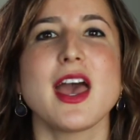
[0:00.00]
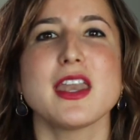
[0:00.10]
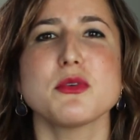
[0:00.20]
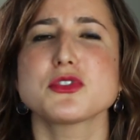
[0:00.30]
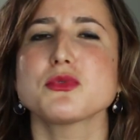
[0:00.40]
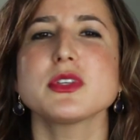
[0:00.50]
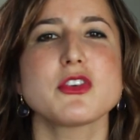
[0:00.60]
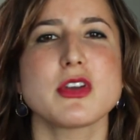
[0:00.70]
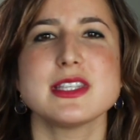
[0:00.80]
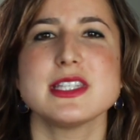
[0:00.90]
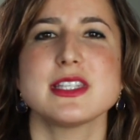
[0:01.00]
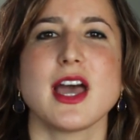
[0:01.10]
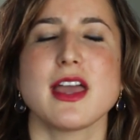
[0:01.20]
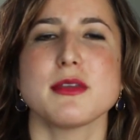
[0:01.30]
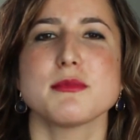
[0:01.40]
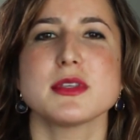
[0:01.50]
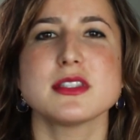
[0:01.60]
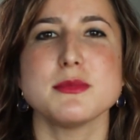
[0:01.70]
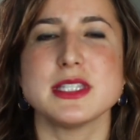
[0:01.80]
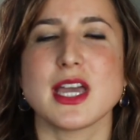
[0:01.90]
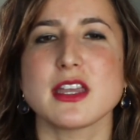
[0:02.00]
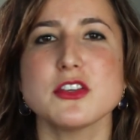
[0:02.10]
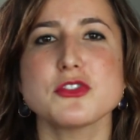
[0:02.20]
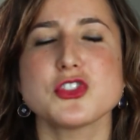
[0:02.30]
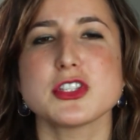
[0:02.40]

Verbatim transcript: And it was a really crazy time to be diagnosed